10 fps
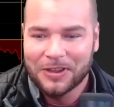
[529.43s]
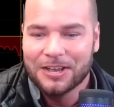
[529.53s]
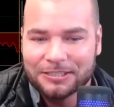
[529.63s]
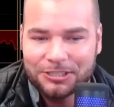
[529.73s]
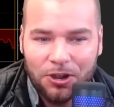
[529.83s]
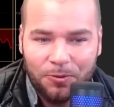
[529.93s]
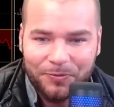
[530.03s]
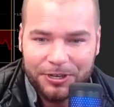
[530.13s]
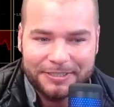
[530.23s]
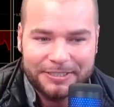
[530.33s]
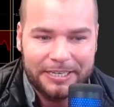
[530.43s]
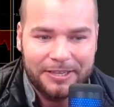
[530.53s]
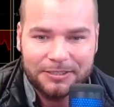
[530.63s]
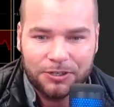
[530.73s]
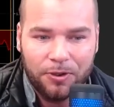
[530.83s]
So you can see
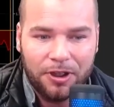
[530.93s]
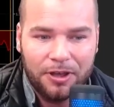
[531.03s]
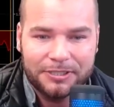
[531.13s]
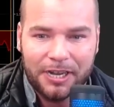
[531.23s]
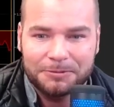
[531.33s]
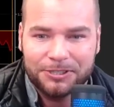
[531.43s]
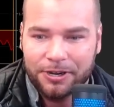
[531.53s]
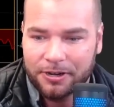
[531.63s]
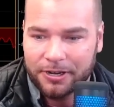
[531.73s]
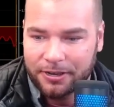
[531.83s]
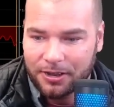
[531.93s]
that's going on in cybersecurity.